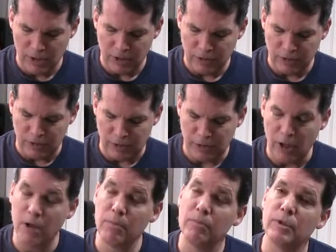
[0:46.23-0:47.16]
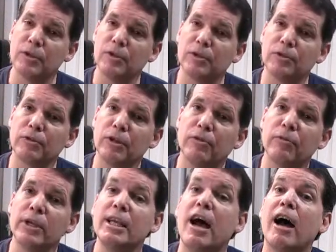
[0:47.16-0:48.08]
So the thumb is on string
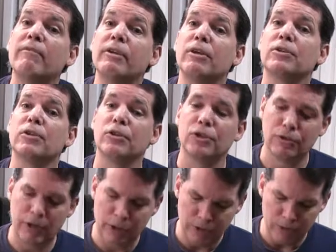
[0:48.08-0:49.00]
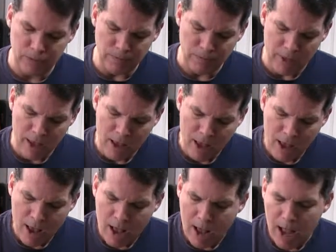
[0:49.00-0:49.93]
3, eye finger is on string 2.
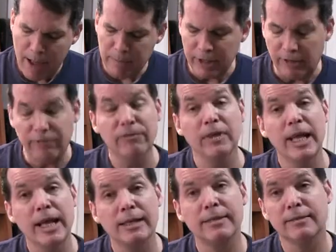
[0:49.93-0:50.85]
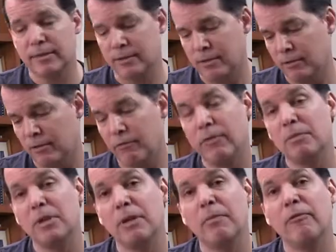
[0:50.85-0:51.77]
I'm going to flex
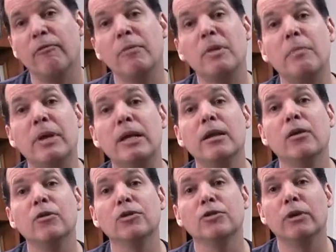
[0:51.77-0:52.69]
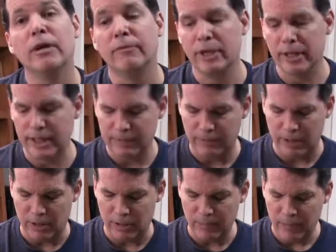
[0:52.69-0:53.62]
from the big knuckle joint of the index
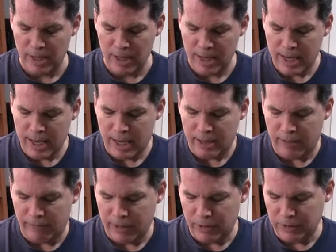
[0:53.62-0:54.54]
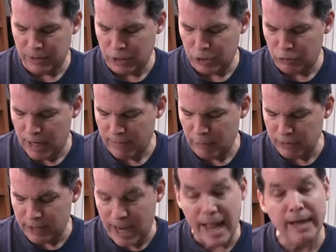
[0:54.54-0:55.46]
finger. The finger is going to travel
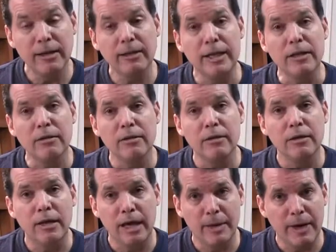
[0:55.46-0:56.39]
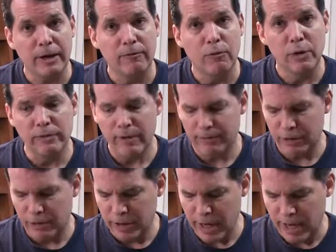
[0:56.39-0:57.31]
diagonally at about a
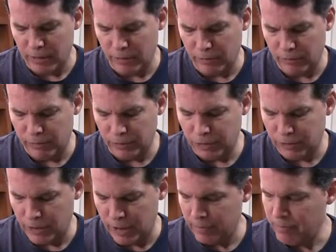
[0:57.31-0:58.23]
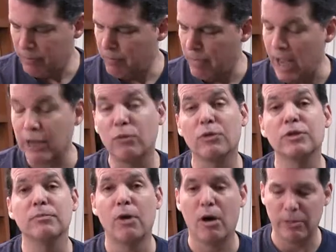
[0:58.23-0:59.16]
45-degree angle through the string back
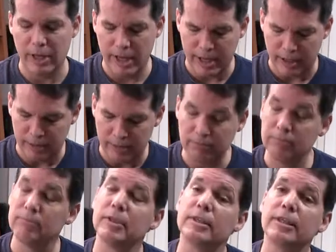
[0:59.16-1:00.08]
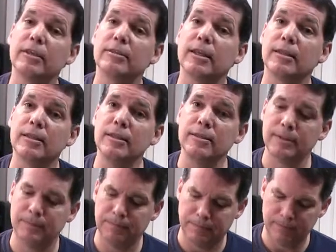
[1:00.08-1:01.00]
towards the palm of the hand. It sounds like this.